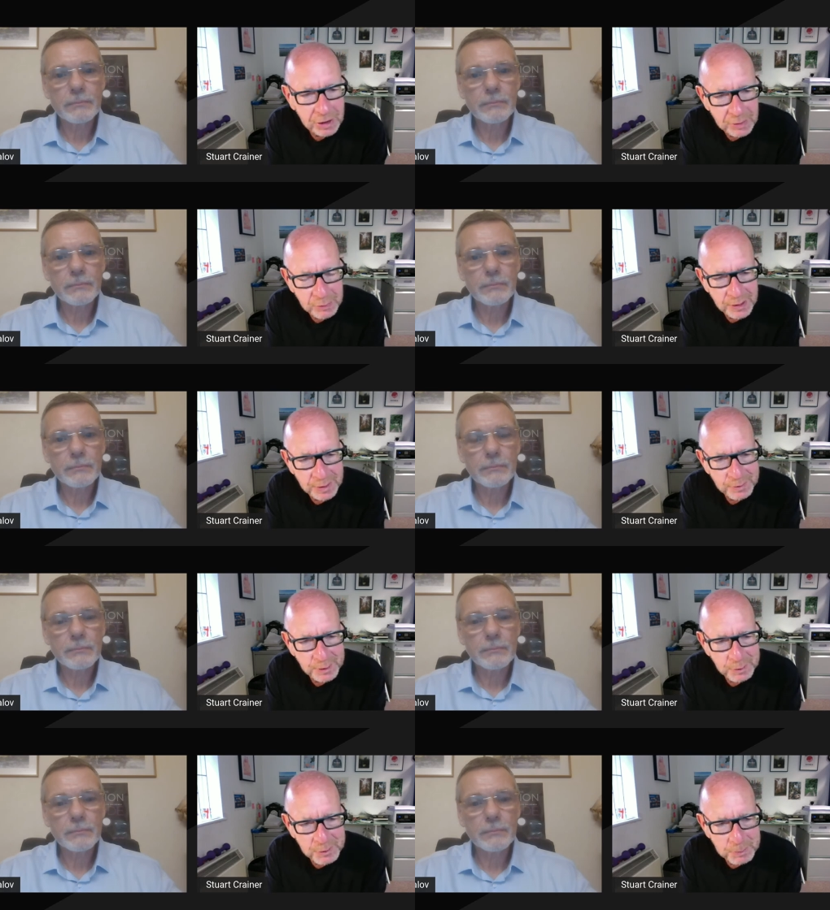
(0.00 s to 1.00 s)
Speaker 1: of, of a
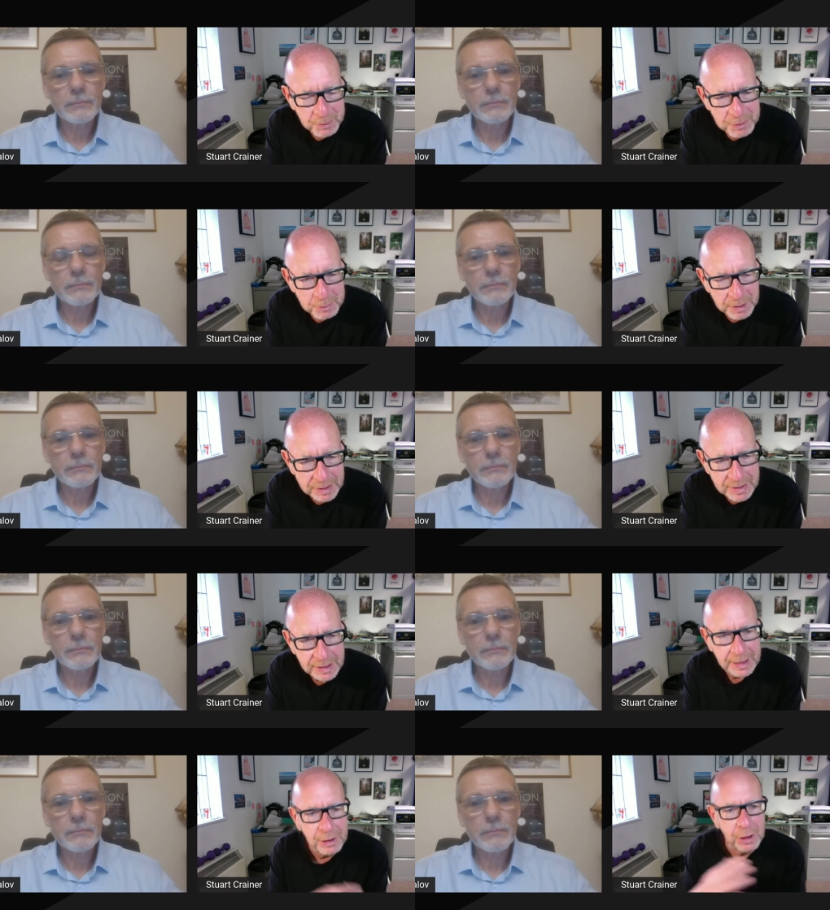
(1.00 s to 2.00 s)

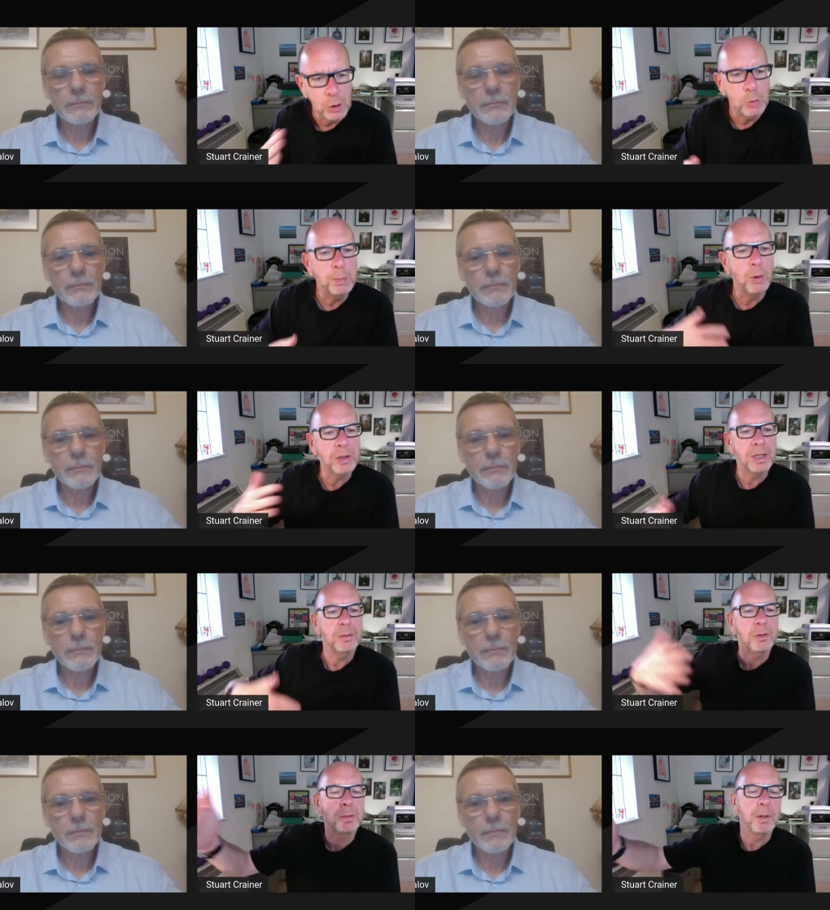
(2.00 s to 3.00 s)
responsibility in that you put
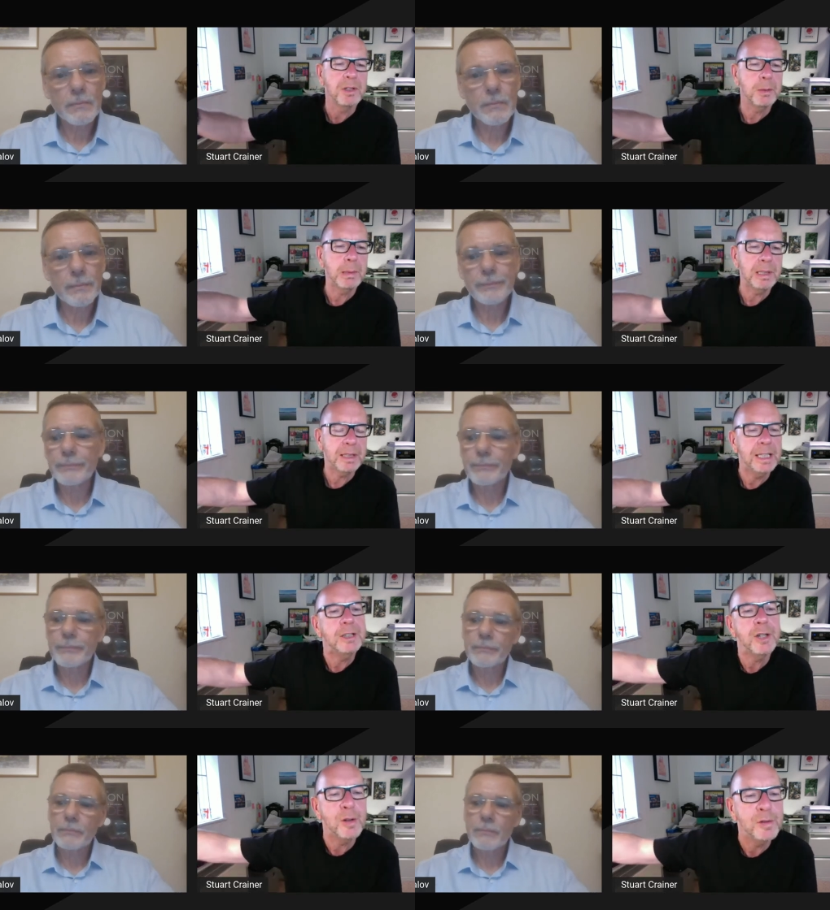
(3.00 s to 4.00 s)
responsibility
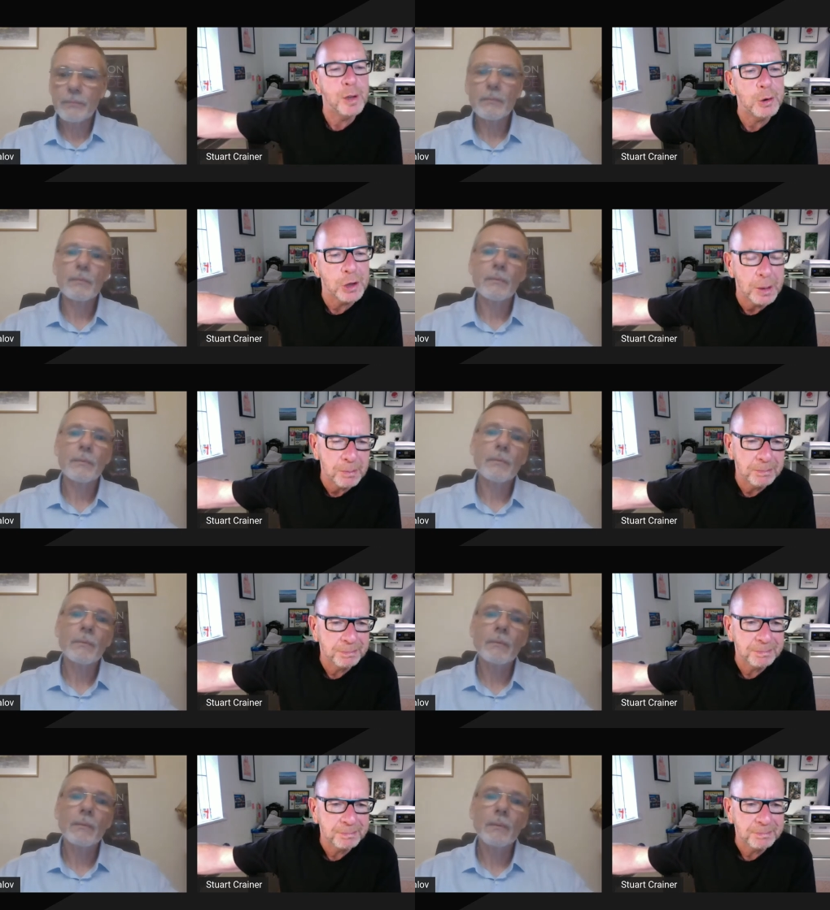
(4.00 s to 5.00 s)
into the future.
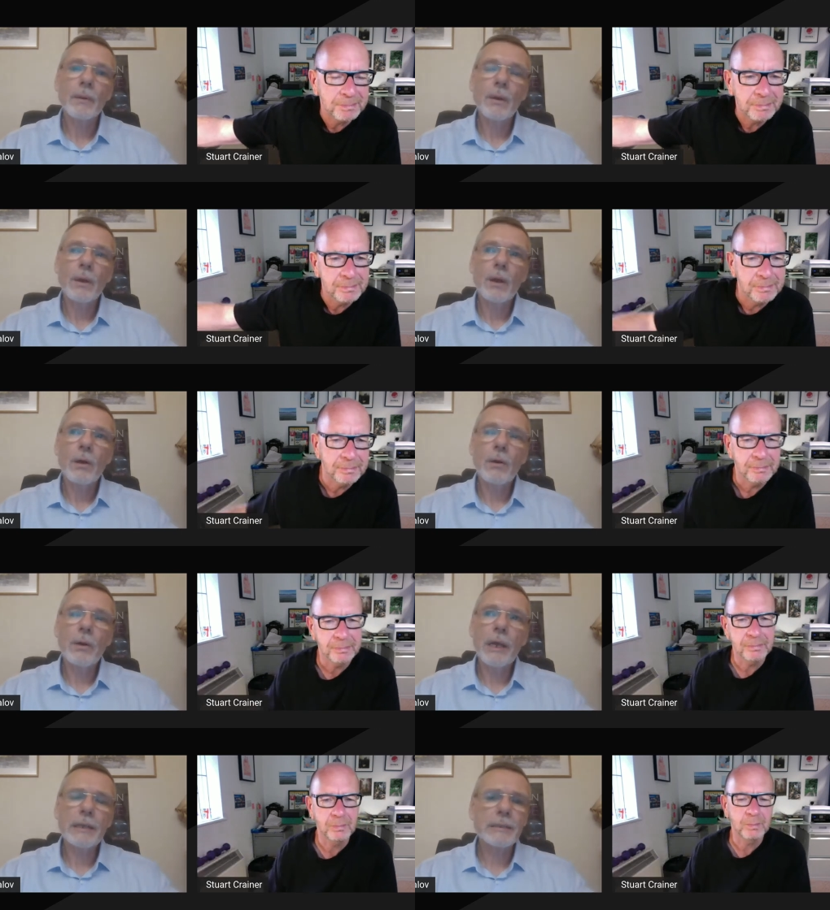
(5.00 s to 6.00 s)
Speaker 2: Oh,
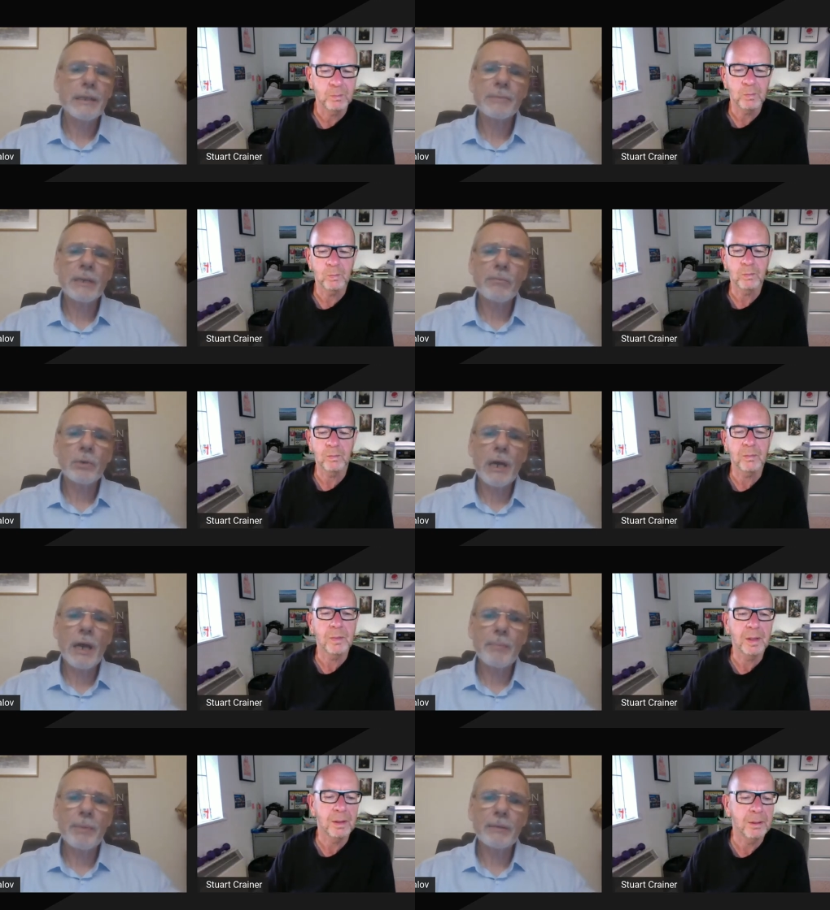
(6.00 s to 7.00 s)
yeah, something would
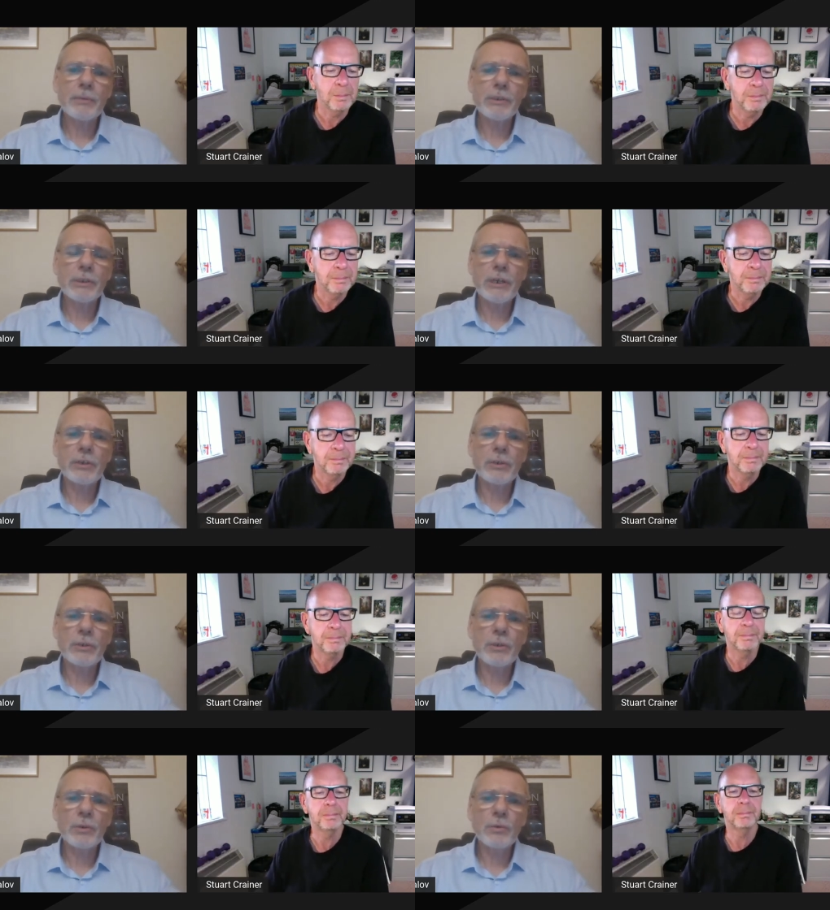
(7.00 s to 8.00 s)
happen, which I don't
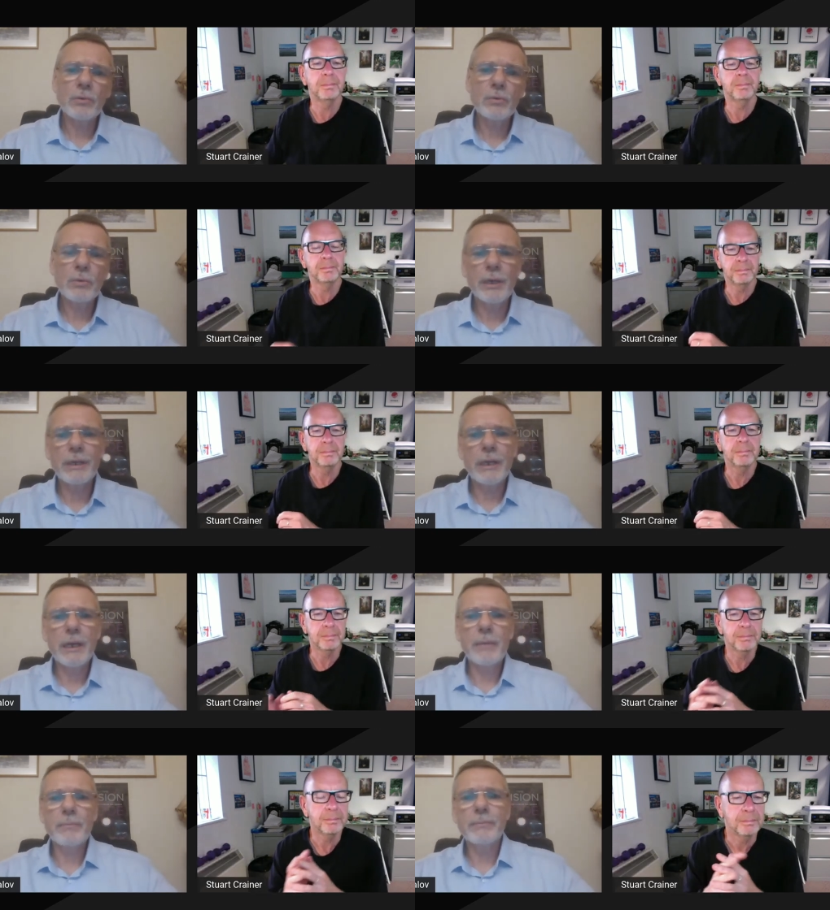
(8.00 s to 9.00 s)
know. And
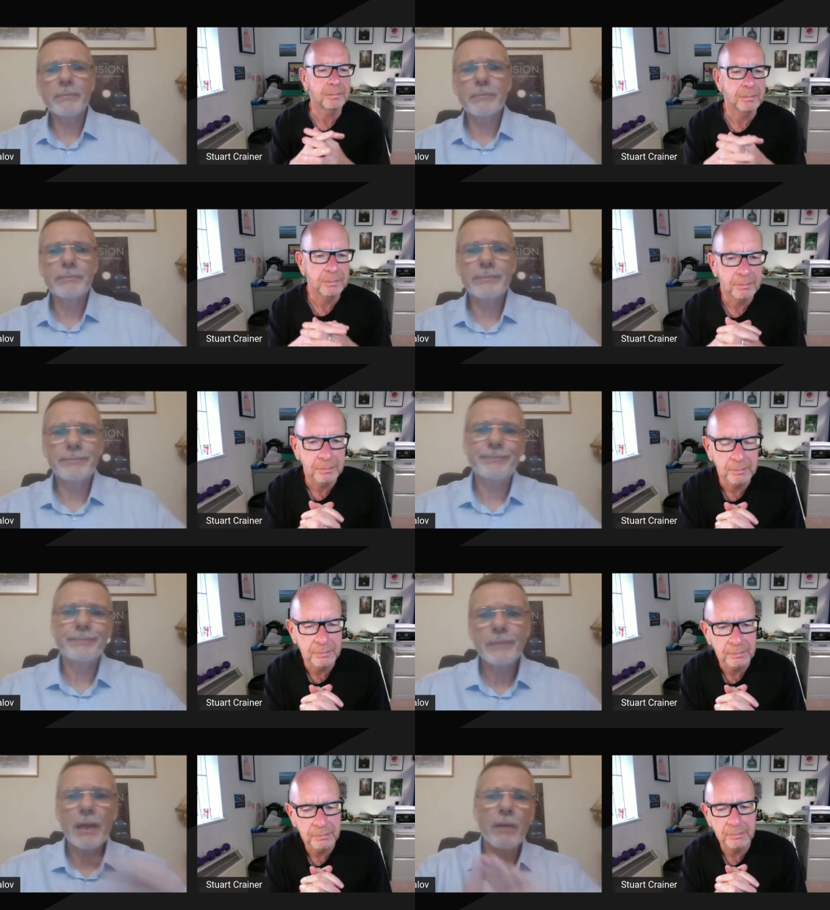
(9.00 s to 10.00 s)
um,
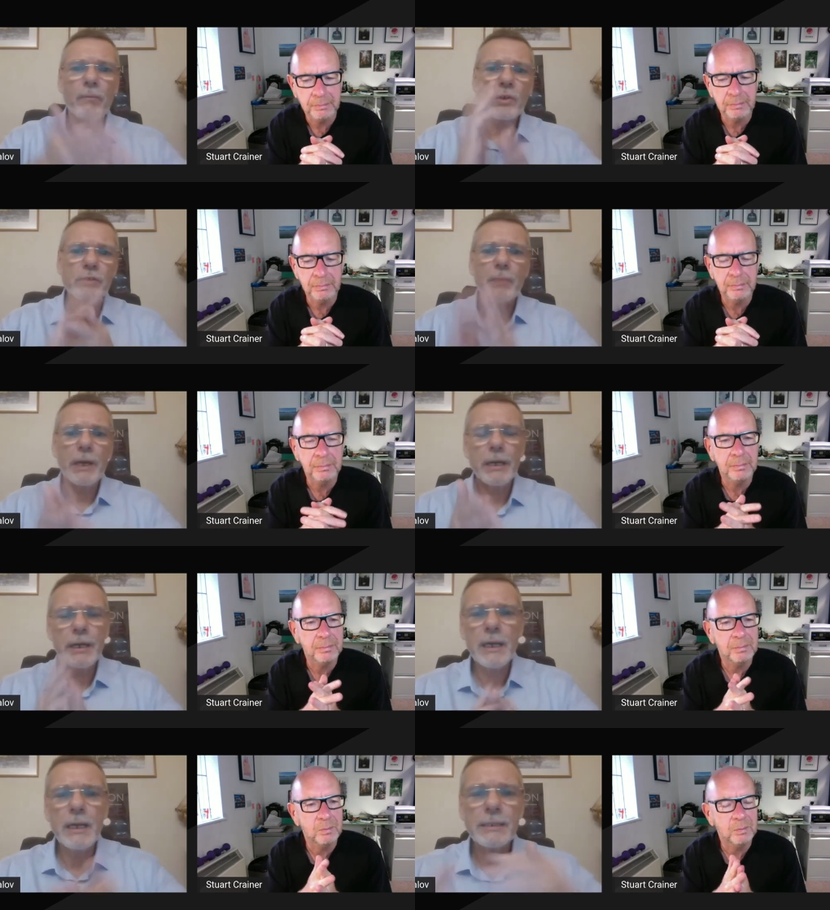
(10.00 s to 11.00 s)
I've washed my
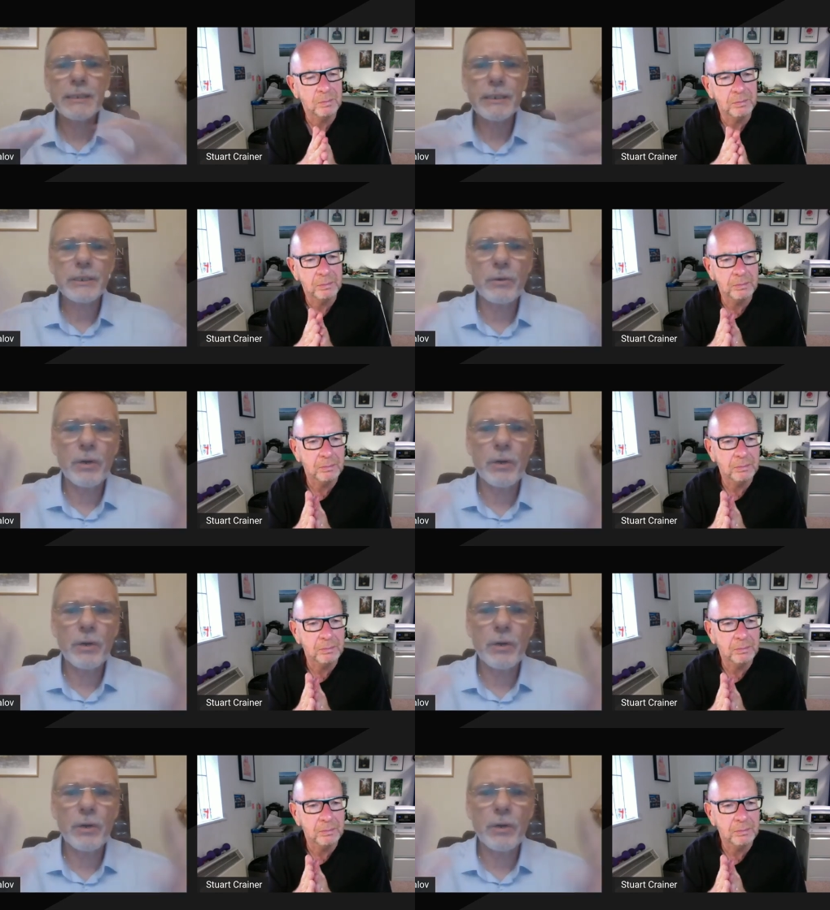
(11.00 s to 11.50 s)
hands, so